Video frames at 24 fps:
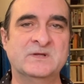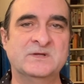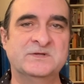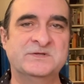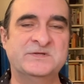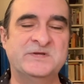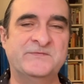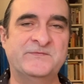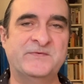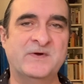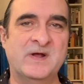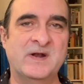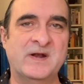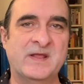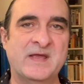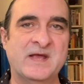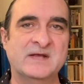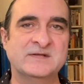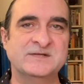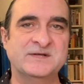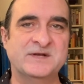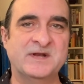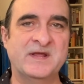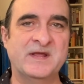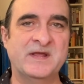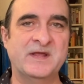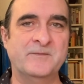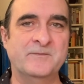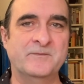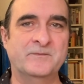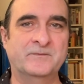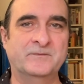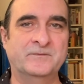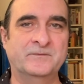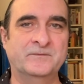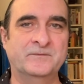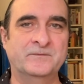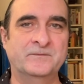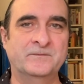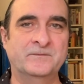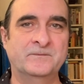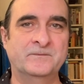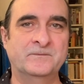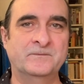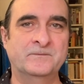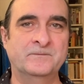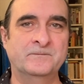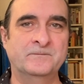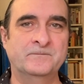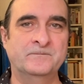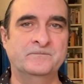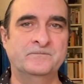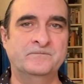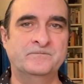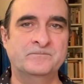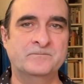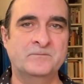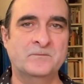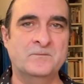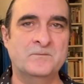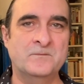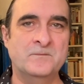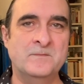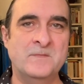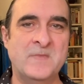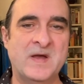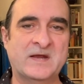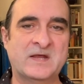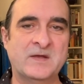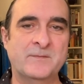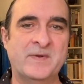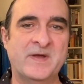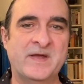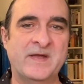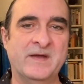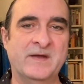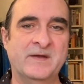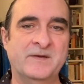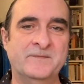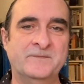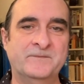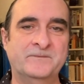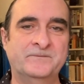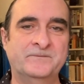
she finally has a name. Maccabea.